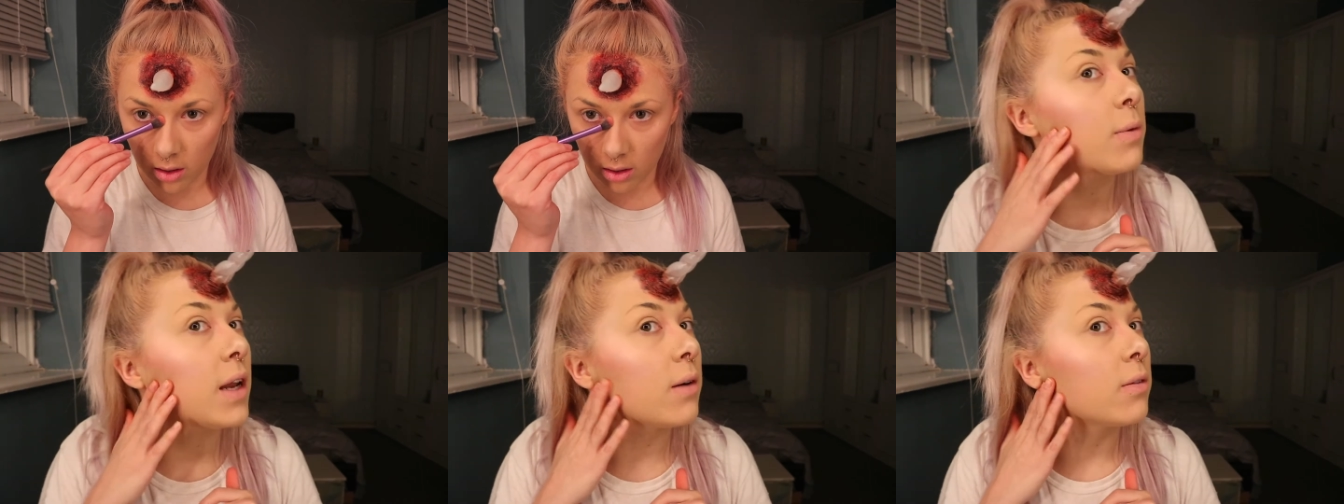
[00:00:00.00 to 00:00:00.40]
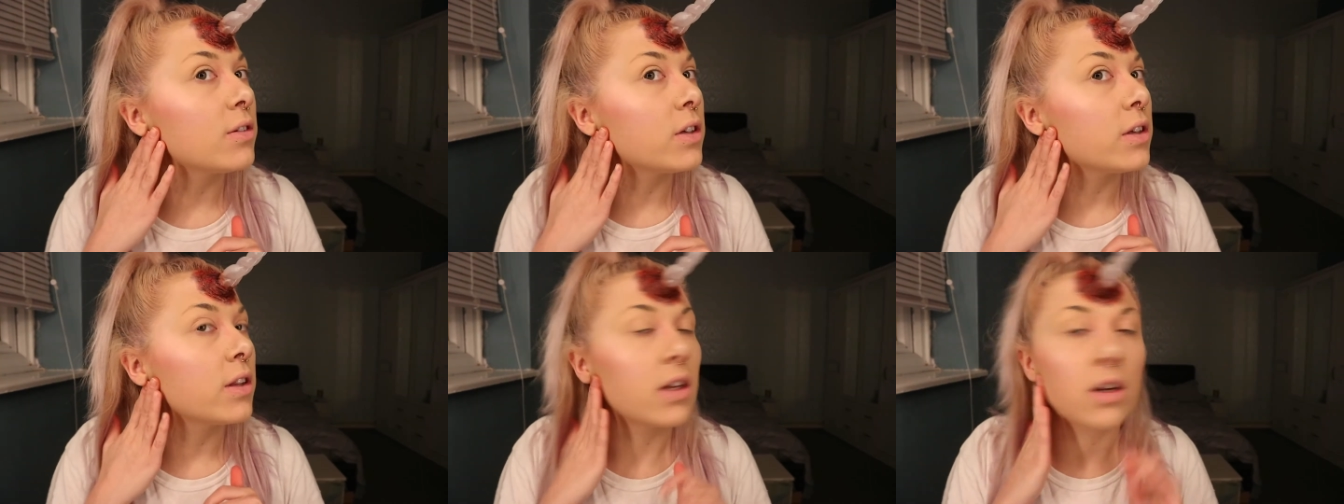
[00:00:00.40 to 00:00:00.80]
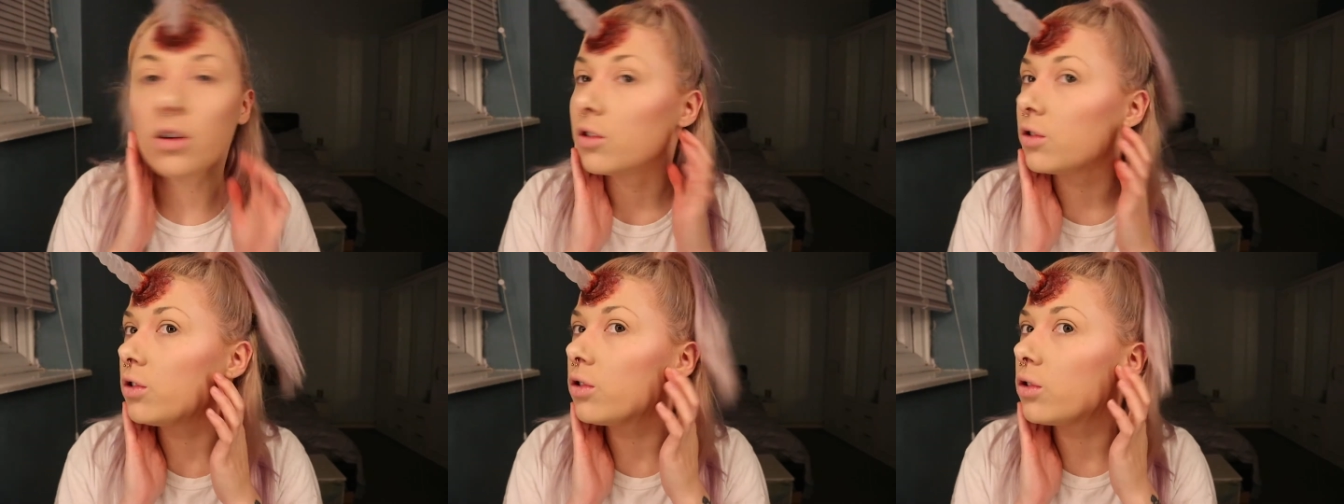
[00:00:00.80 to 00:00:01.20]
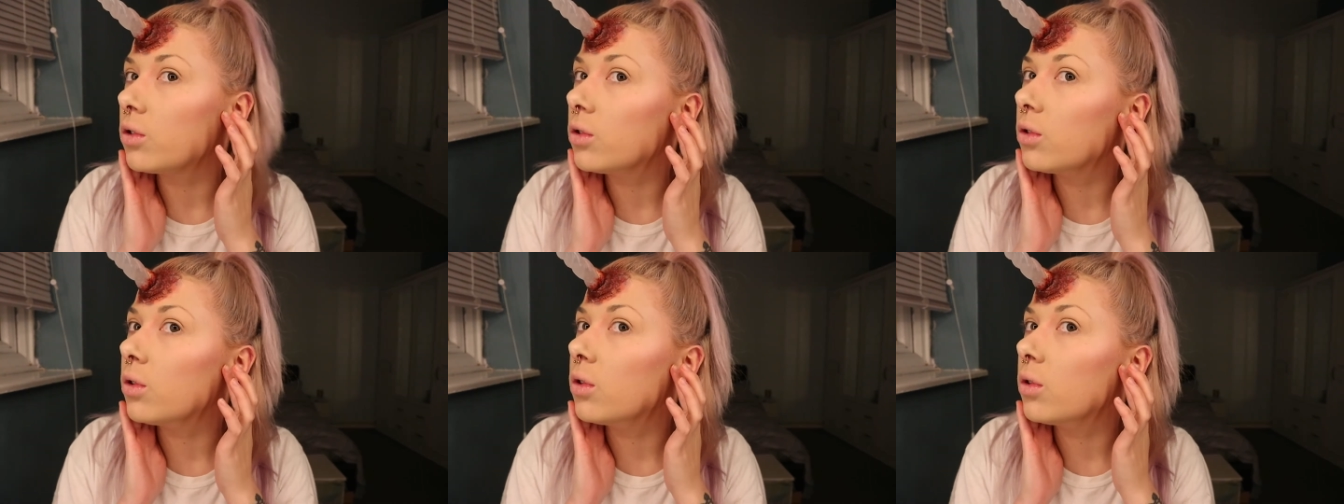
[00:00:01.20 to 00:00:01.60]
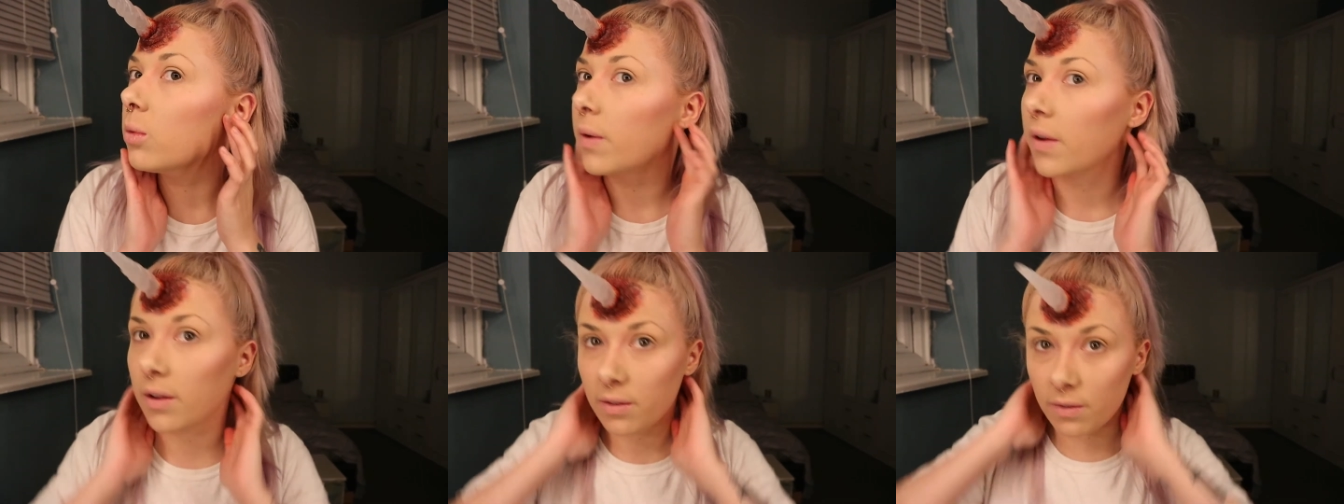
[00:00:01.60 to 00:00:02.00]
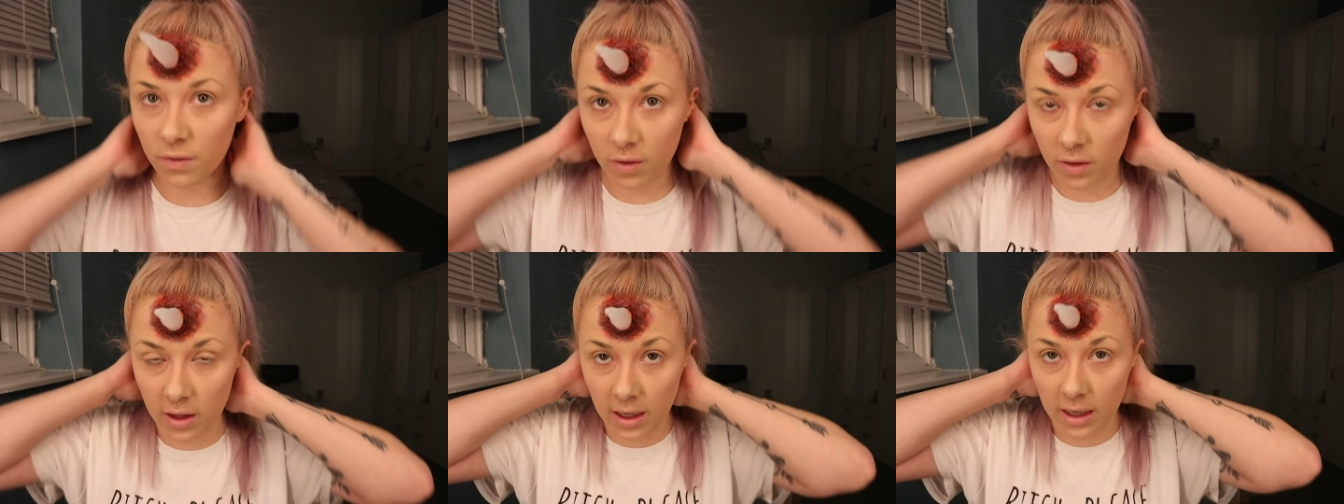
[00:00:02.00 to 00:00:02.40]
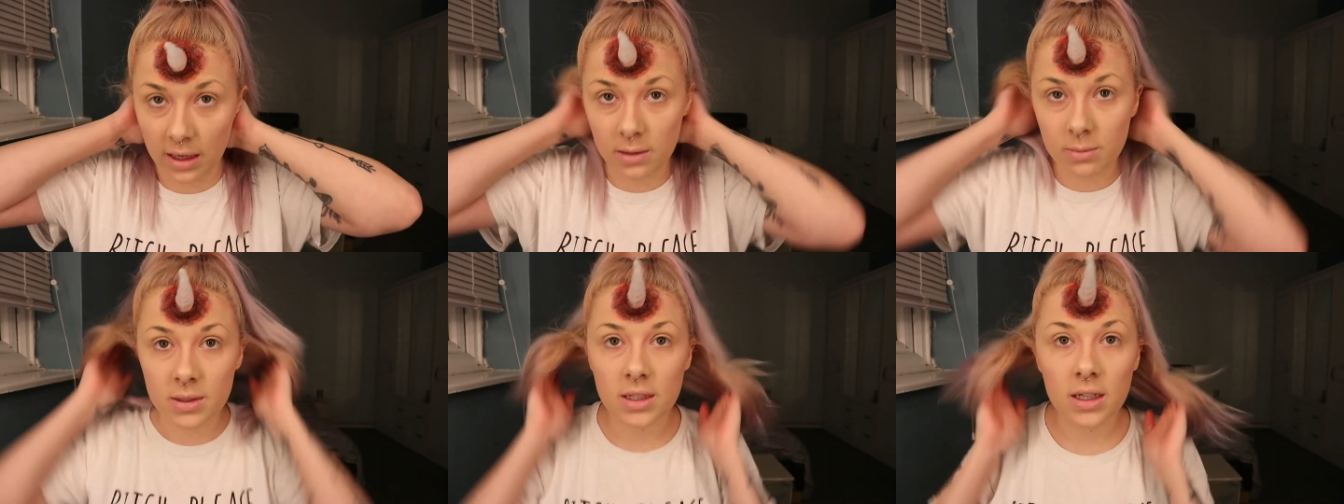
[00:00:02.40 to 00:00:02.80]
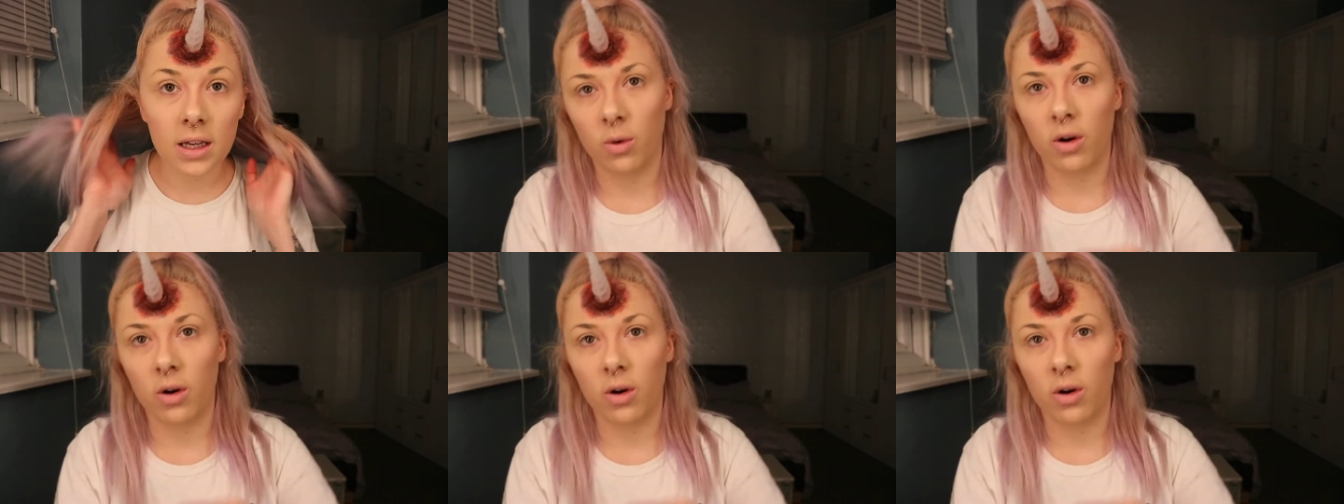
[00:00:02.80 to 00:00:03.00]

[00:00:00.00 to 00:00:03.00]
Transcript: So now we've done the contour with the lipstick.